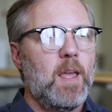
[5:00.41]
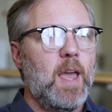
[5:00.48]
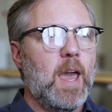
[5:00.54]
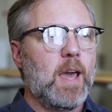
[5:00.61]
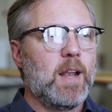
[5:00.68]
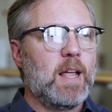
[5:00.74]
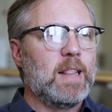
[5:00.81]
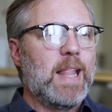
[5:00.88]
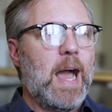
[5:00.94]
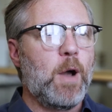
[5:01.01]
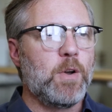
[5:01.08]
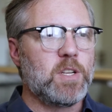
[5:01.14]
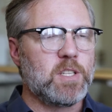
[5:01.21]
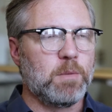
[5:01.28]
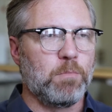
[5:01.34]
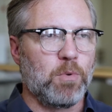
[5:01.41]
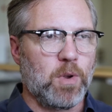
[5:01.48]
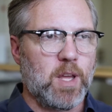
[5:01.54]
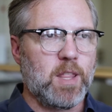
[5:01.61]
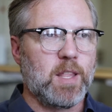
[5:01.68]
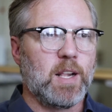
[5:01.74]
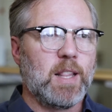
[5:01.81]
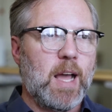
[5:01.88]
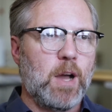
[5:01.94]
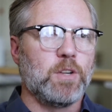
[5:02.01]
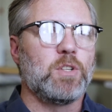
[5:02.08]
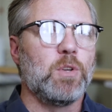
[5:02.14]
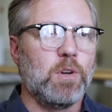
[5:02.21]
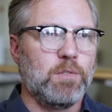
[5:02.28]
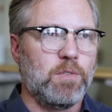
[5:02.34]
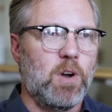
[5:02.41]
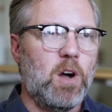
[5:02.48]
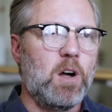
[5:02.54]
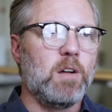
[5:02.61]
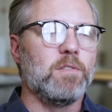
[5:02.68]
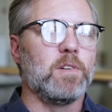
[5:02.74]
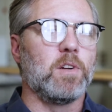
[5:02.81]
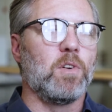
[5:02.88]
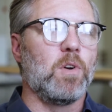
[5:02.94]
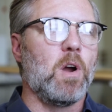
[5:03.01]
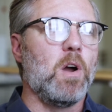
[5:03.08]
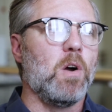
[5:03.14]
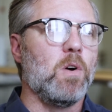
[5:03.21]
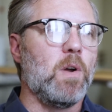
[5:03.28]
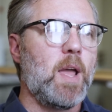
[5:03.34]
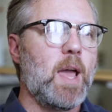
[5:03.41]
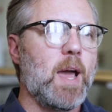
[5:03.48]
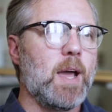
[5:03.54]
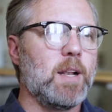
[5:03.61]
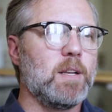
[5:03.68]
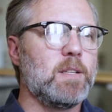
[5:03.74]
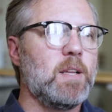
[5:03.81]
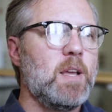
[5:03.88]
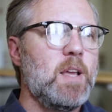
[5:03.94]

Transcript: And allow it to breathe and allow it to evolve and grow. And